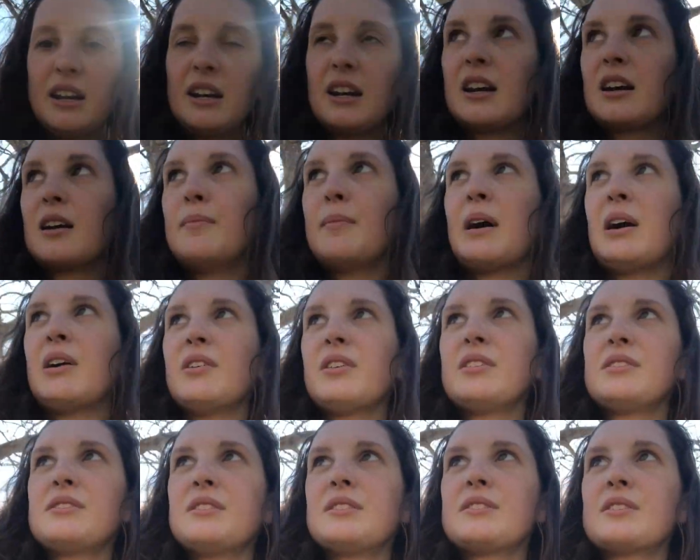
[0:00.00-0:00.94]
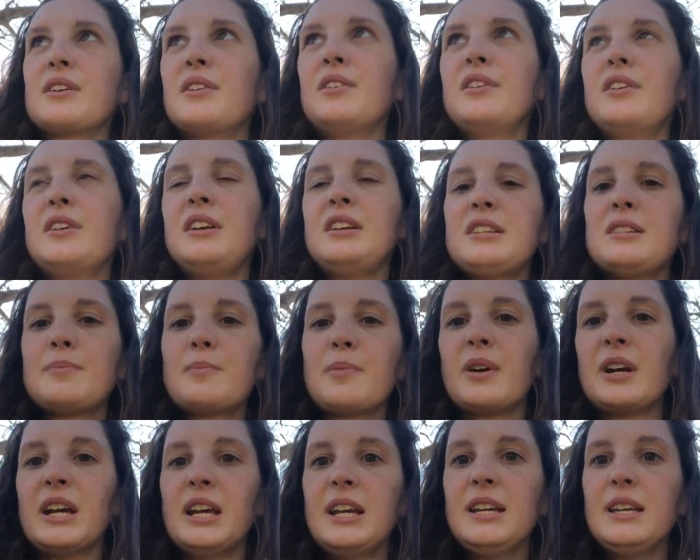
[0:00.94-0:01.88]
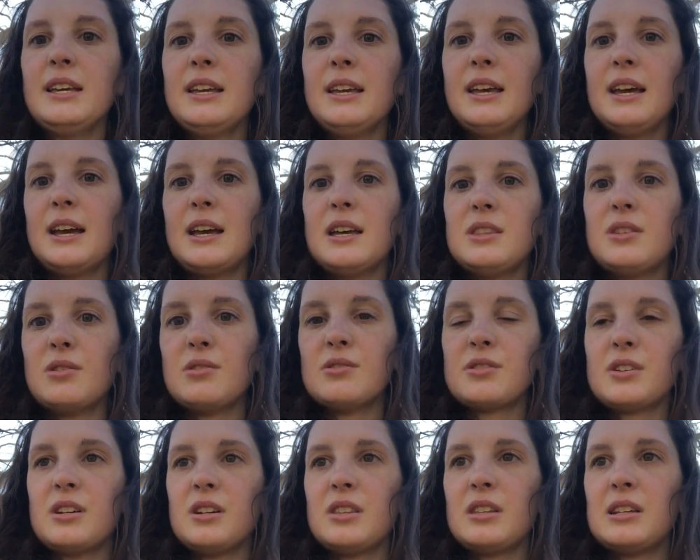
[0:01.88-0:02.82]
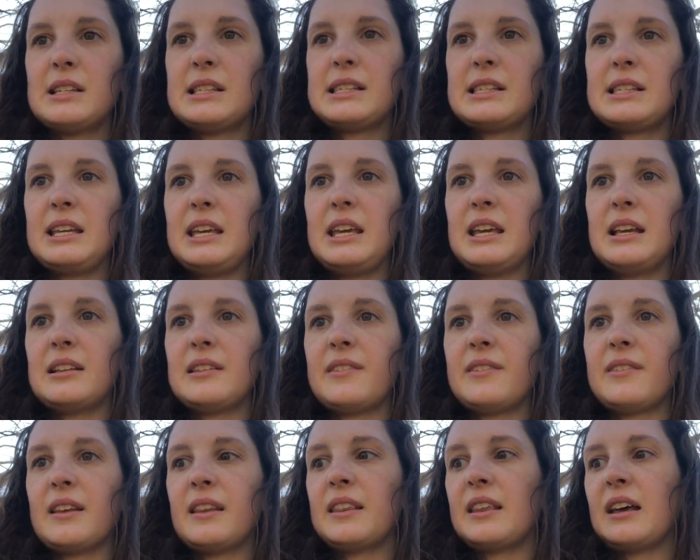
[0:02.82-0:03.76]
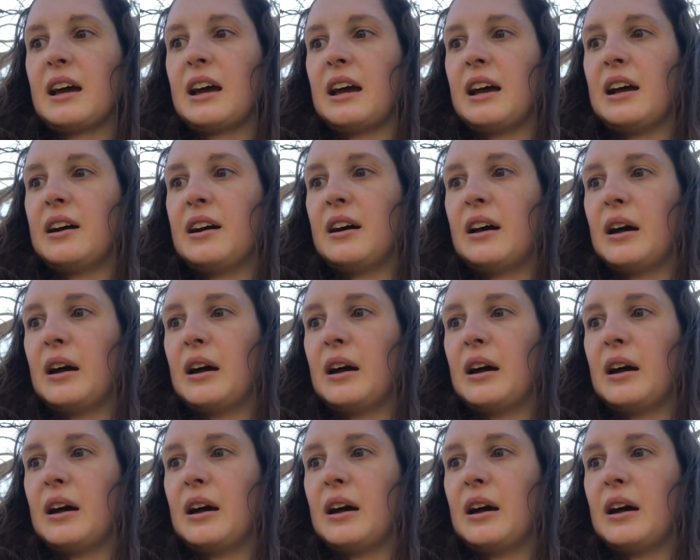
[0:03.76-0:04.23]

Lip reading: to come out because it's early spring, and those are the seeds that